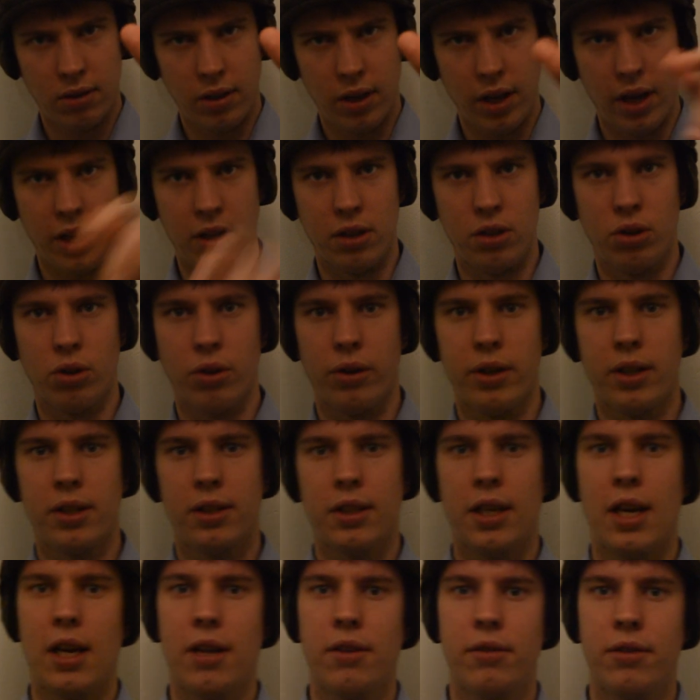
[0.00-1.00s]
Enjoy
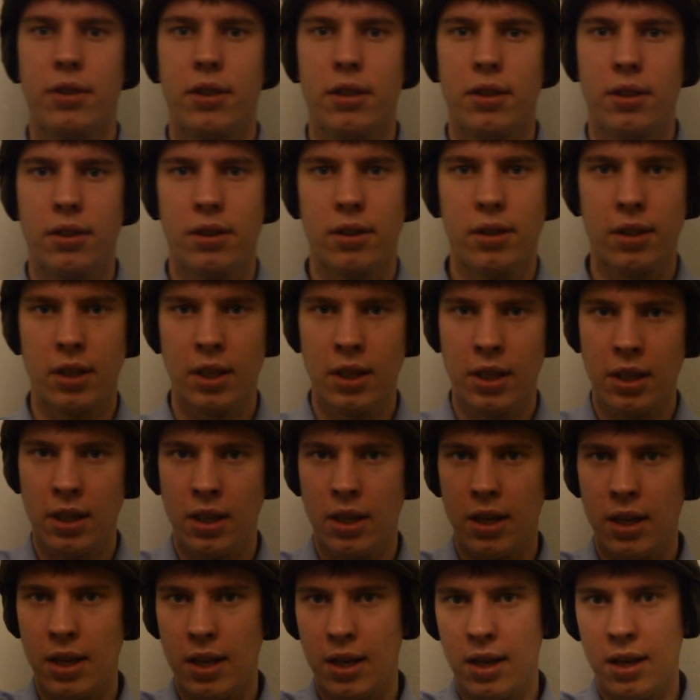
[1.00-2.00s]
yourselves.
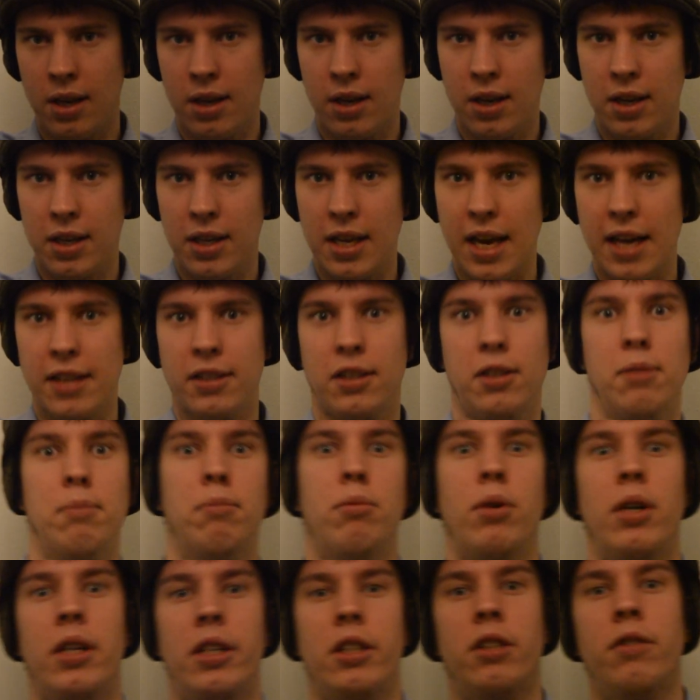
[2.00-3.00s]
Get some
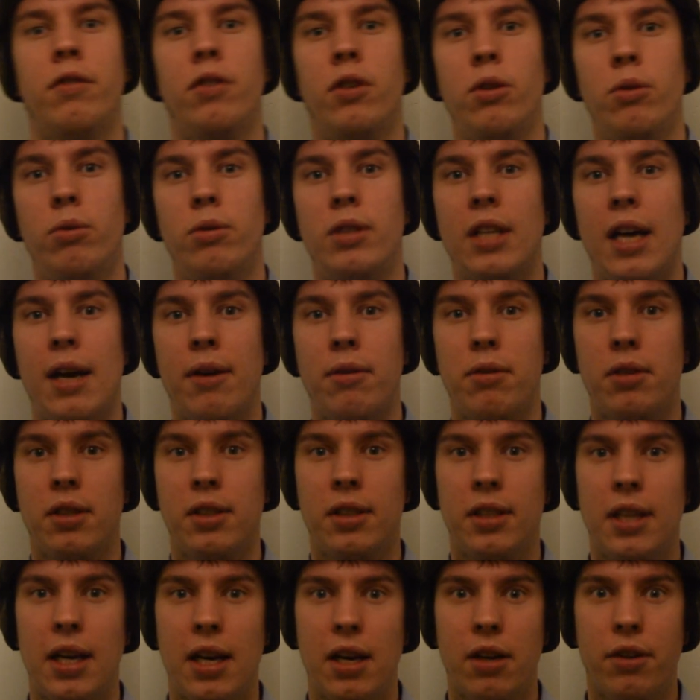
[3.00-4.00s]
British food down
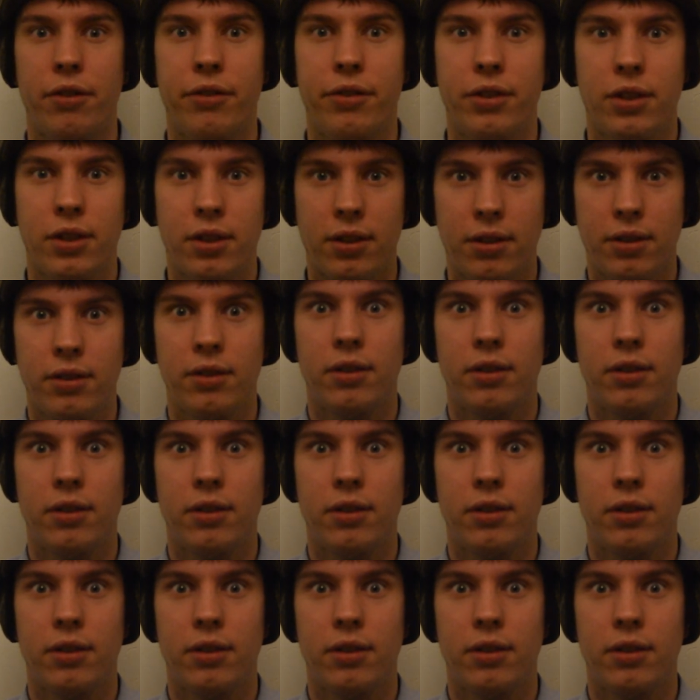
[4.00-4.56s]
yourselves.